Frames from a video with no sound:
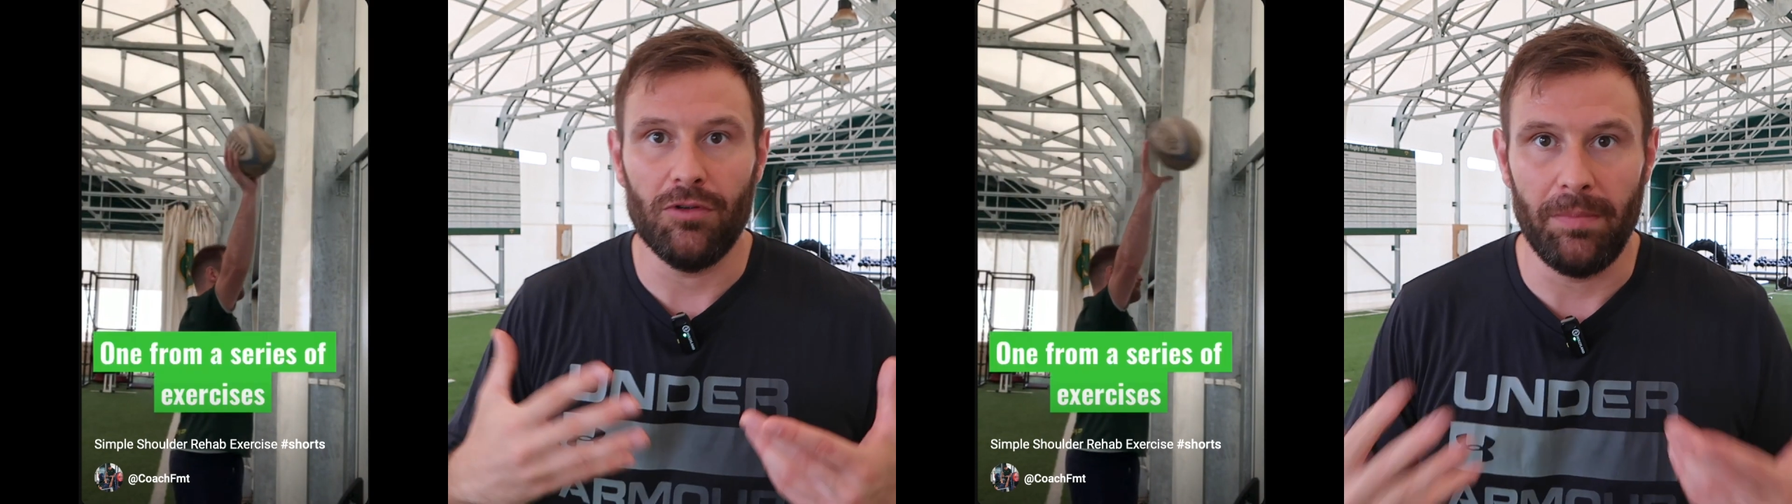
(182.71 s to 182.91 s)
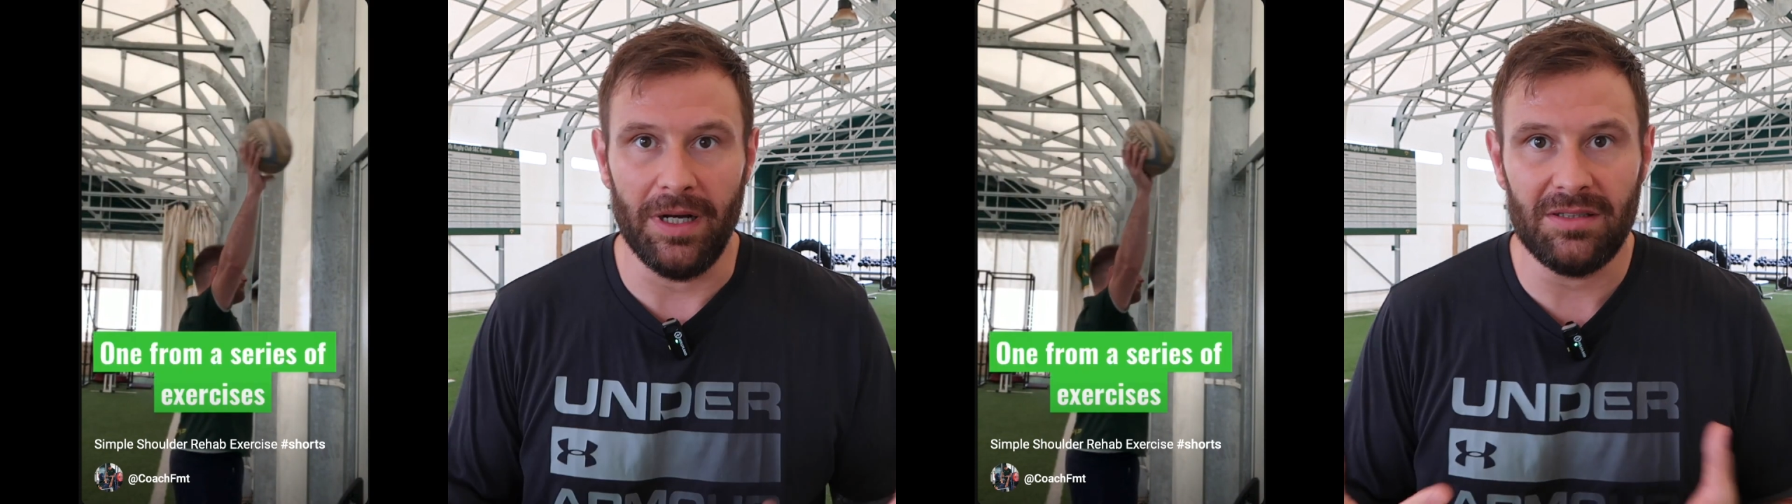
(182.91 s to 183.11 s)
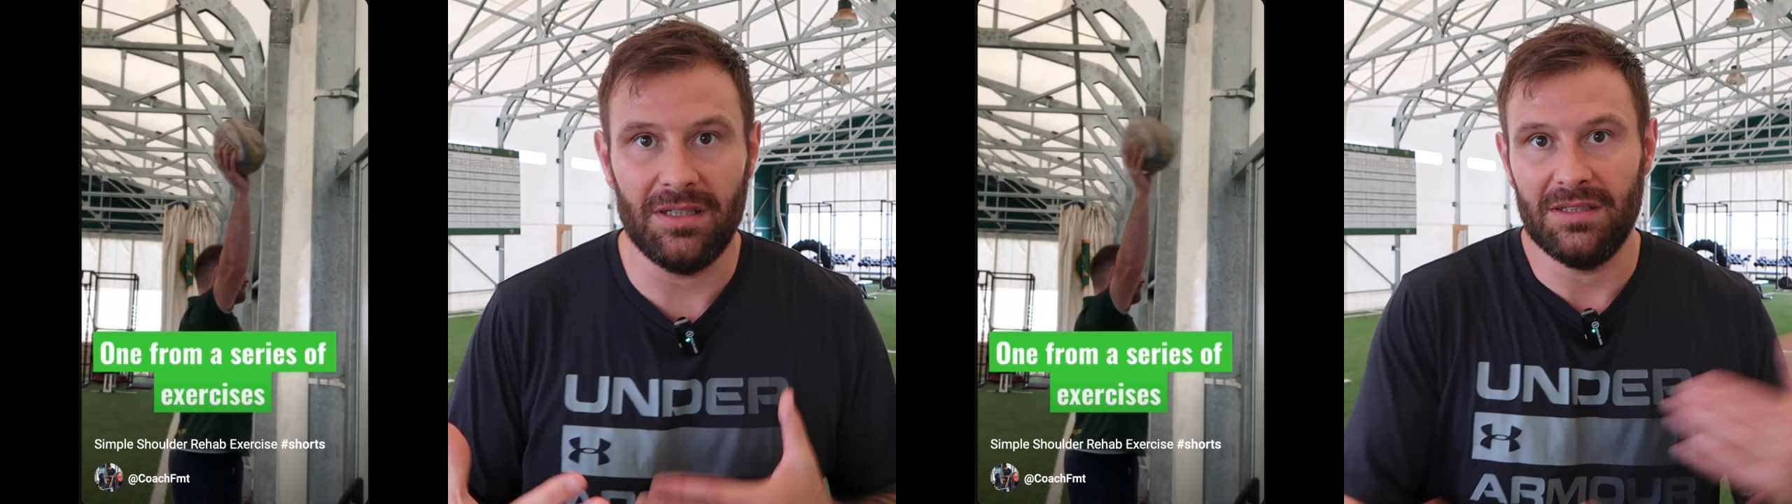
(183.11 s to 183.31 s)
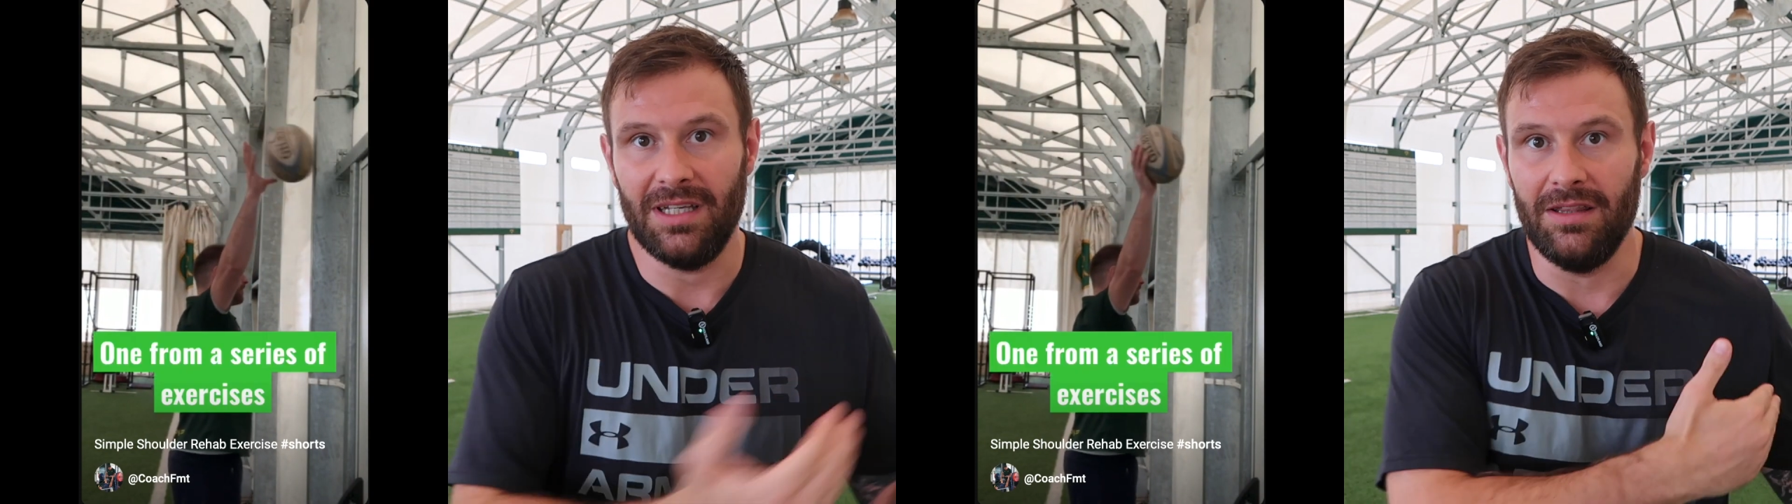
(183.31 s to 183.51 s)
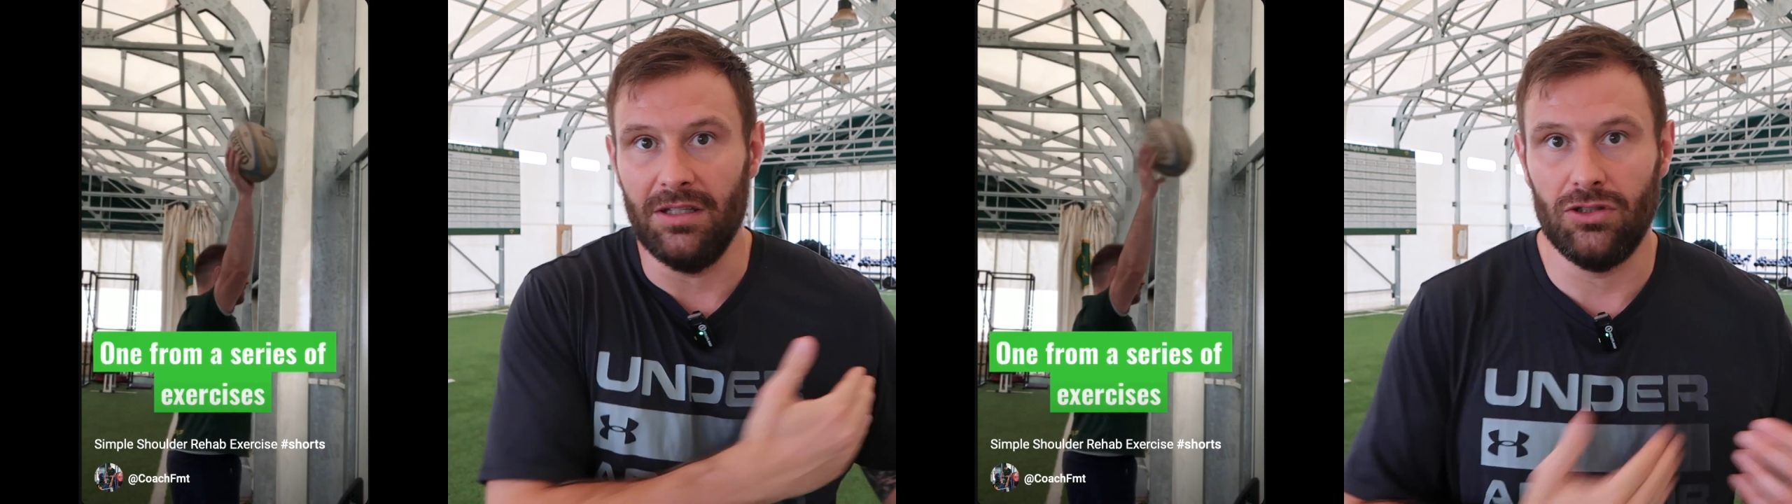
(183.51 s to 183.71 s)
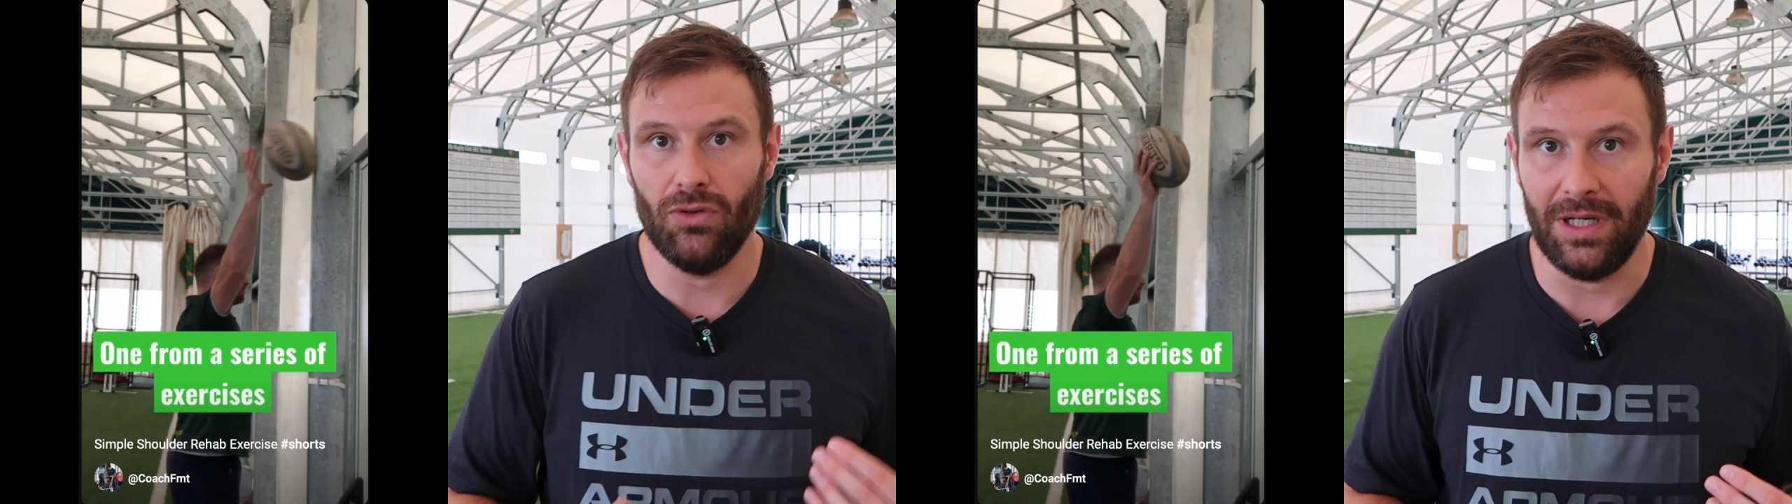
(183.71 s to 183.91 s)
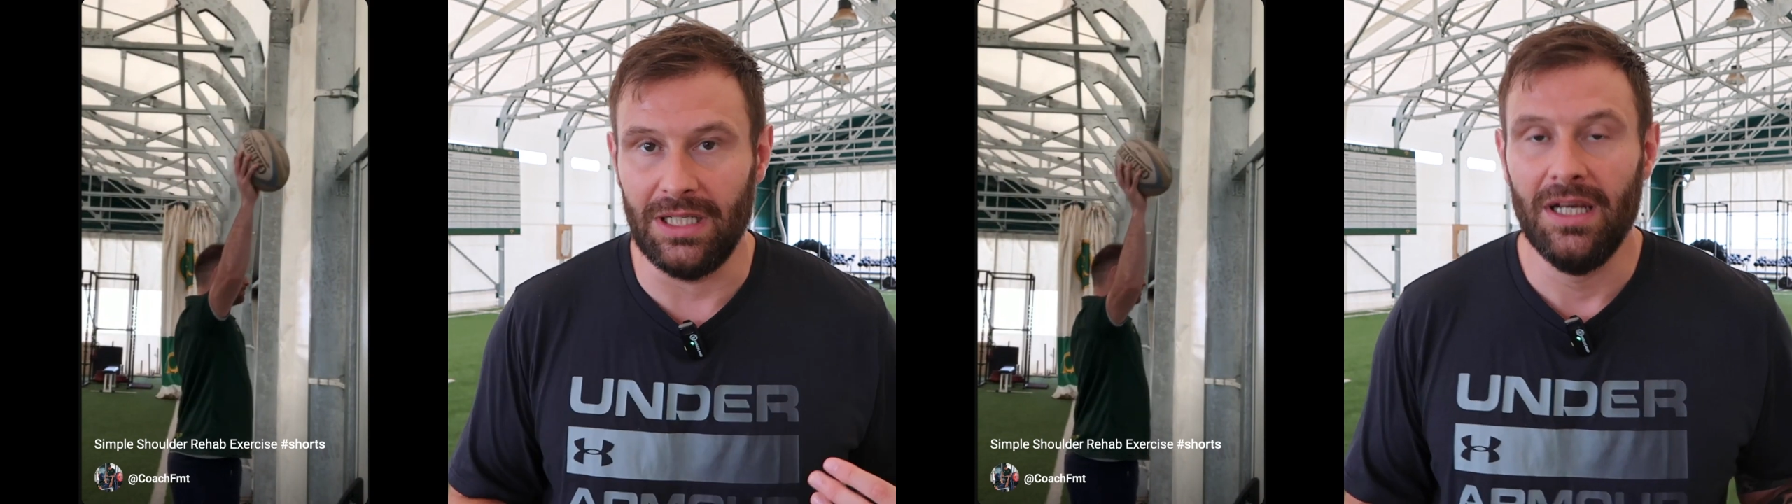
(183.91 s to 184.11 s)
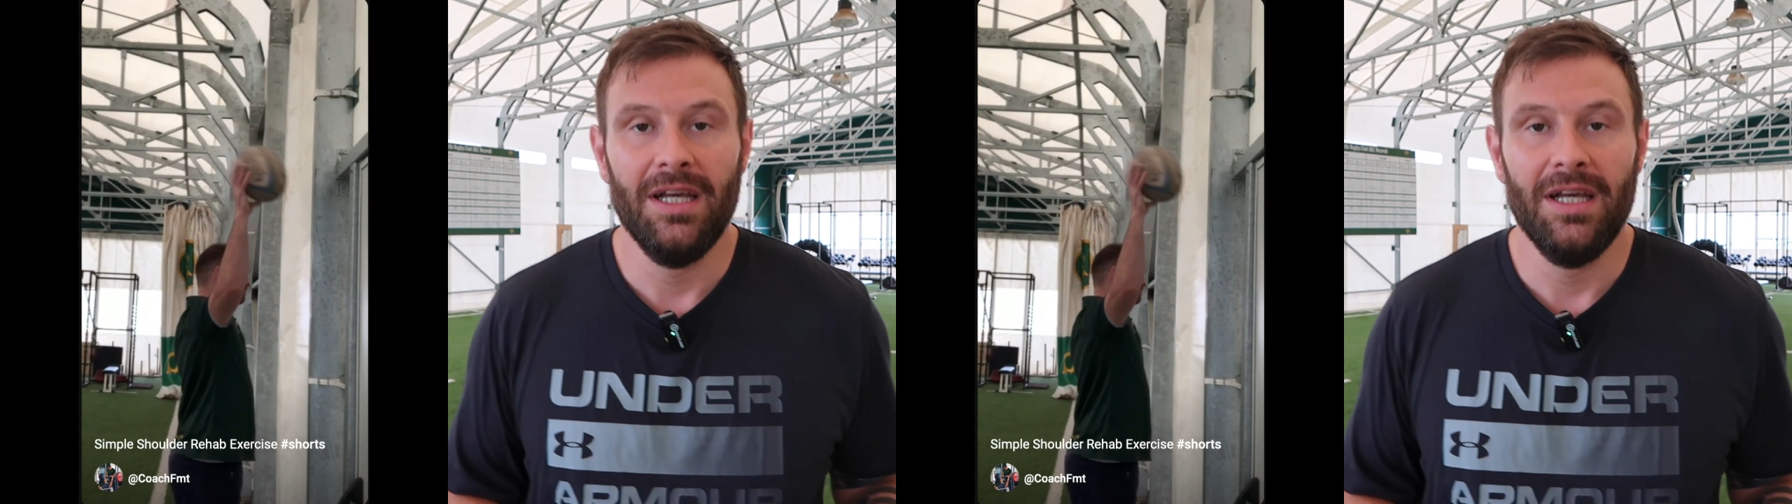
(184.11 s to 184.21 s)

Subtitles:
robustness in the joint,